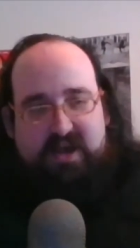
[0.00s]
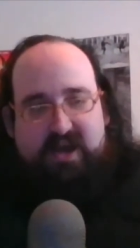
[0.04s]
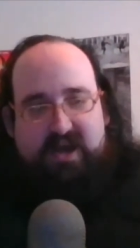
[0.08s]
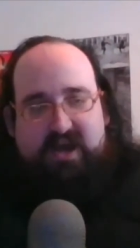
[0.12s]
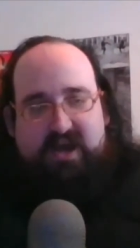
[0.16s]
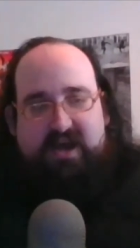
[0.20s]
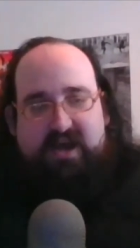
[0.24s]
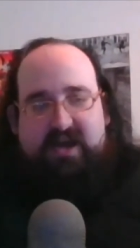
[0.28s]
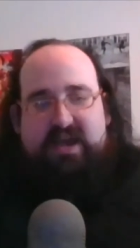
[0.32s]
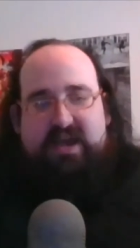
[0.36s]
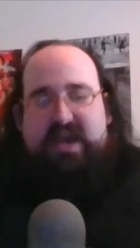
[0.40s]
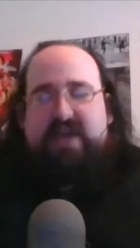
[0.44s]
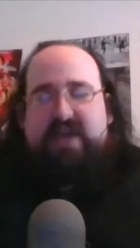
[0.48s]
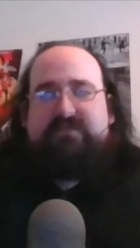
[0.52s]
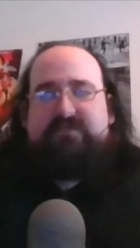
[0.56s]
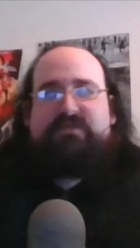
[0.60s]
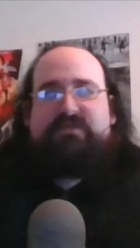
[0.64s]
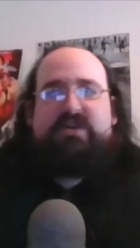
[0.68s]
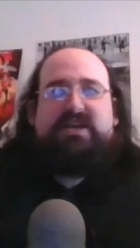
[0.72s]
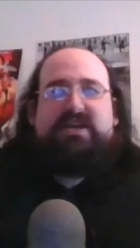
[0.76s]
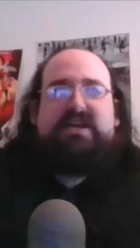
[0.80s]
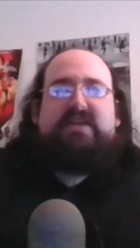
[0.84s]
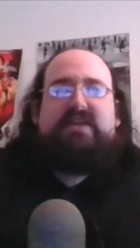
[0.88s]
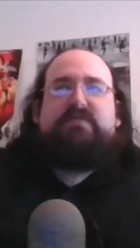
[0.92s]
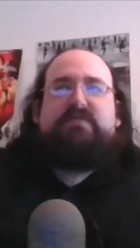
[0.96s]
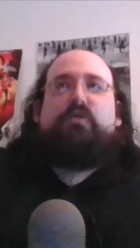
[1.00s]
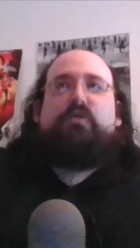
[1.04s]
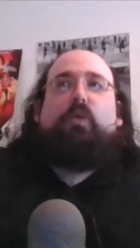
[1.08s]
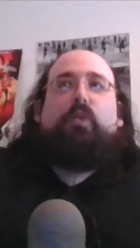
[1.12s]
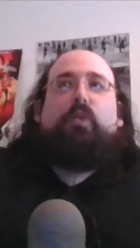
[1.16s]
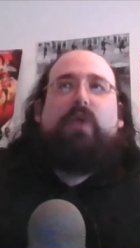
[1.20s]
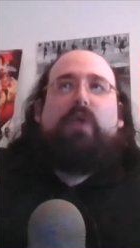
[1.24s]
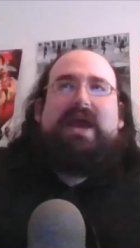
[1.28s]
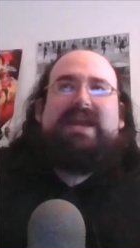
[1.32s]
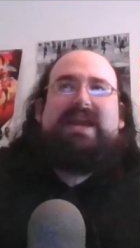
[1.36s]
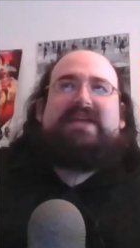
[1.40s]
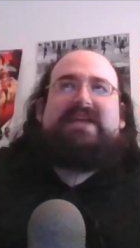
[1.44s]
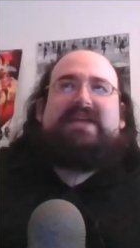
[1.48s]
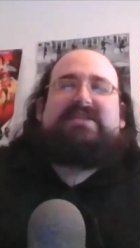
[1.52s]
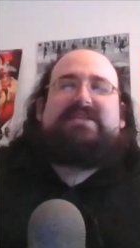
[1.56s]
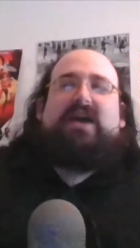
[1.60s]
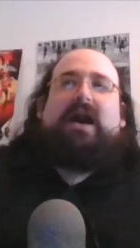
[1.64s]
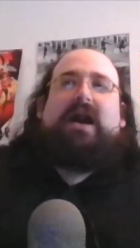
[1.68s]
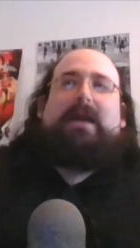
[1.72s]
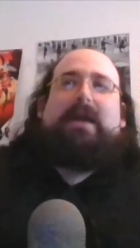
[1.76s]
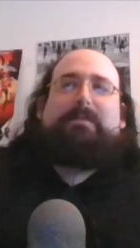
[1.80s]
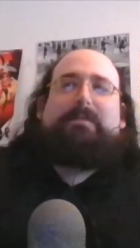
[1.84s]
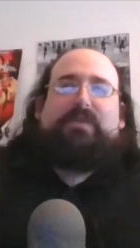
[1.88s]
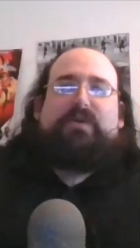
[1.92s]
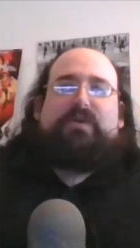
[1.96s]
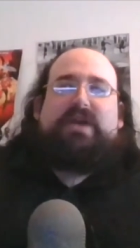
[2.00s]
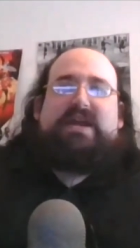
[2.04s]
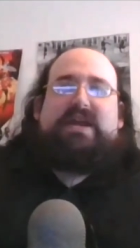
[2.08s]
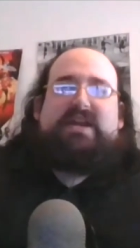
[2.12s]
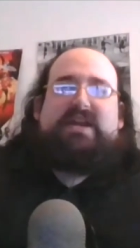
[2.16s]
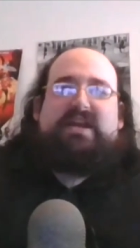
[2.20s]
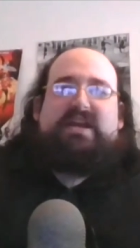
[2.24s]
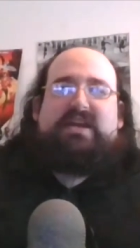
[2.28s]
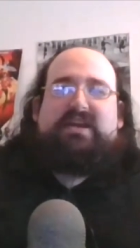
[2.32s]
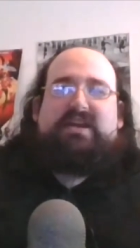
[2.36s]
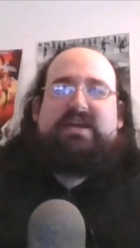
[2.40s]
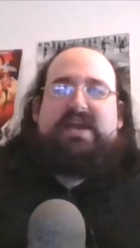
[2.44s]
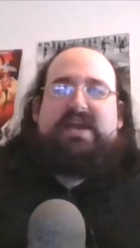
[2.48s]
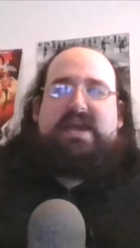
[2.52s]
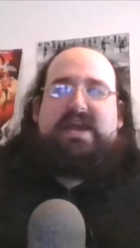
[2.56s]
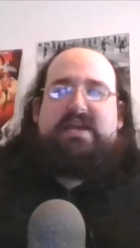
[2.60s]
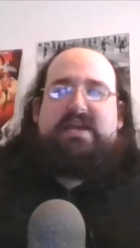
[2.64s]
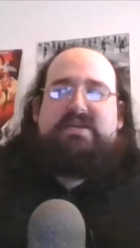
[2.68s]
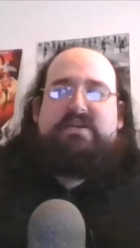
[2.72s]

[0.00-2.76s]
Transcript: uh, every when it's operating